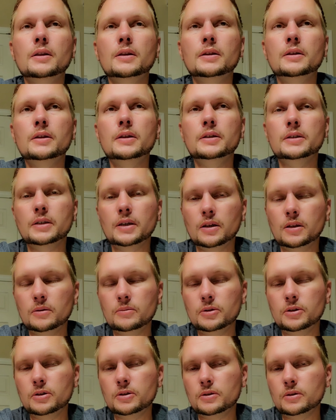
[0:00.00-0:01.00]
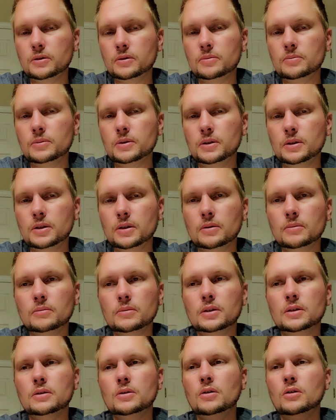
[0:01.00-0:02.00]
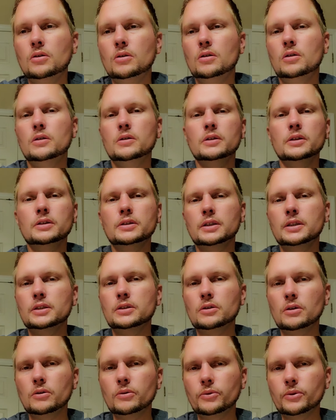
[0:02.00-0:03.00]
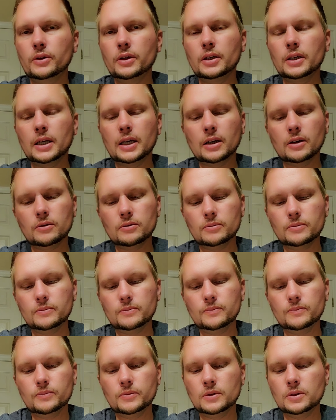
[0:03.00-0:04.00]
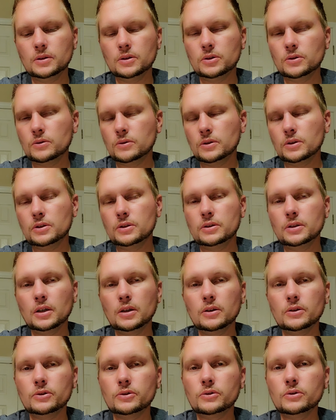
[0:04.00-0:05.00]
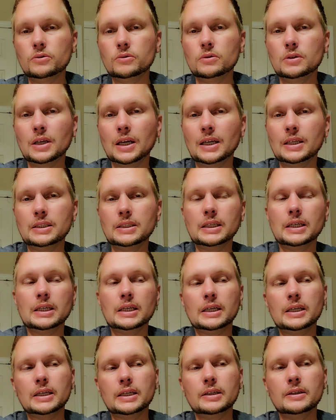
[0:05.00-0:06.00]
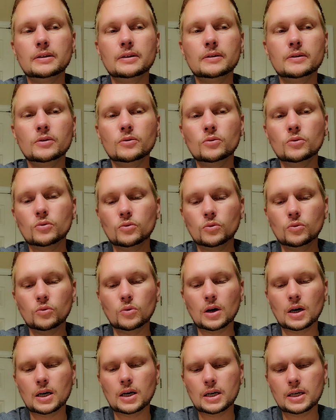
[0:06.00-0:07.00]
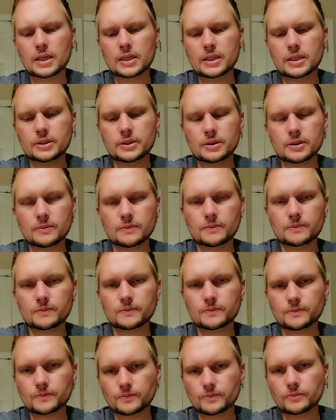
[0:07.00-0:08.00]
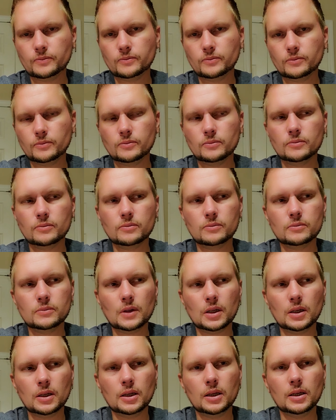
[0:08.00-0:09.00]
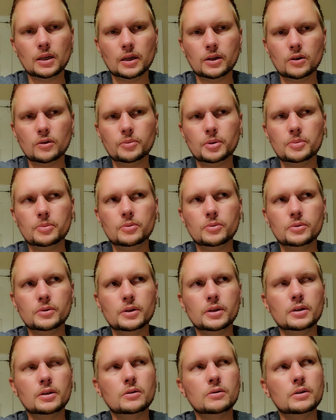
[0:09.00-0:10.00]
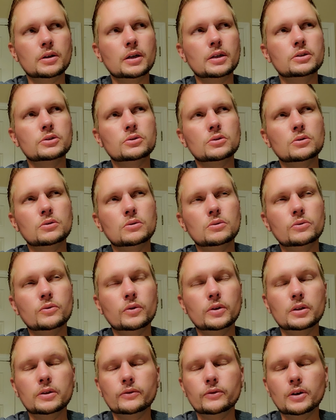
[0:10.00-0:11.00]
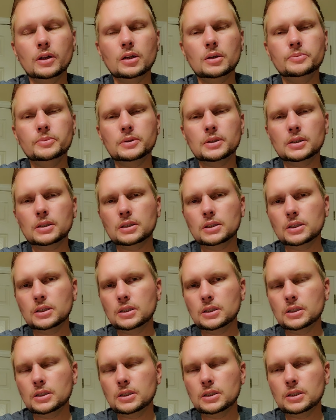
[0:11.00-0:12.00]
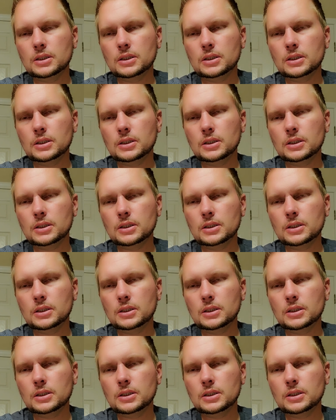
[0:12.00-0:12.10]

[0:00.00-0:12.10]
The telomeres become hardened and they don't thin out. And so these cells do not die. Why is it? And I know people would think, okay, so if we developed a